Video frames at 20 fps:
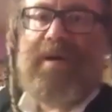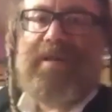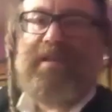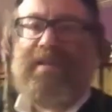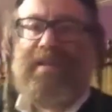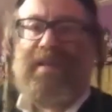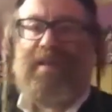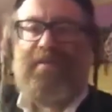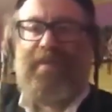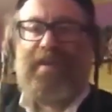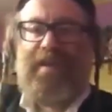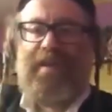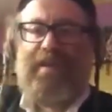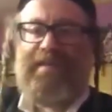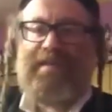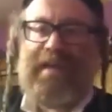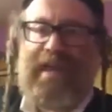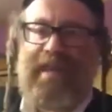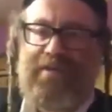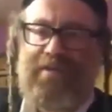but if he
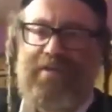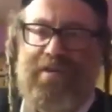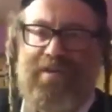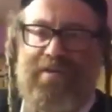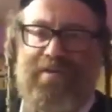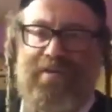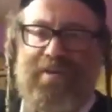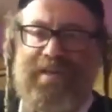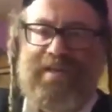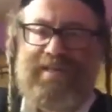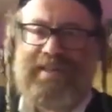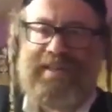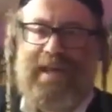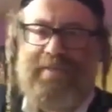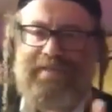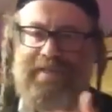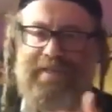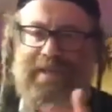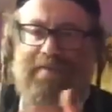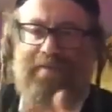is not going to
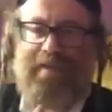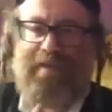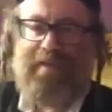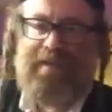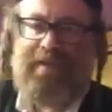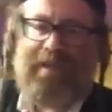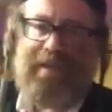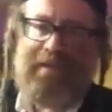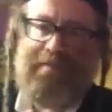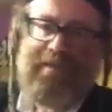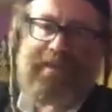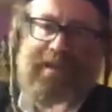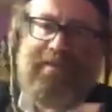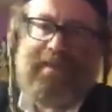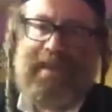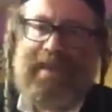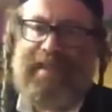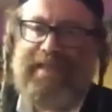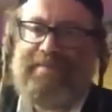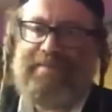accept something on
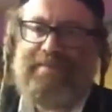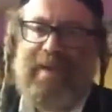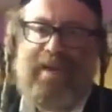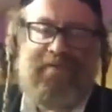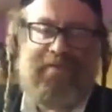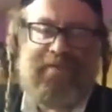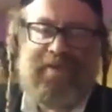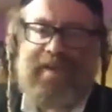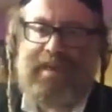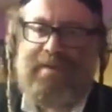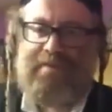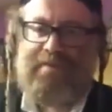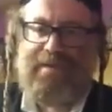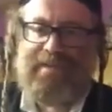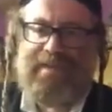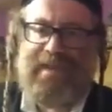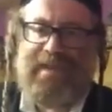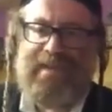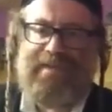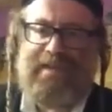himself, it's better for him
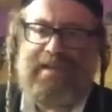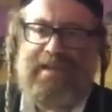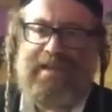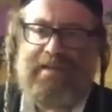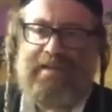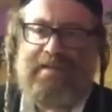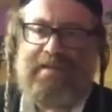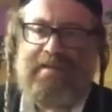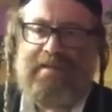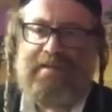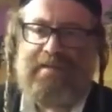to stay sick.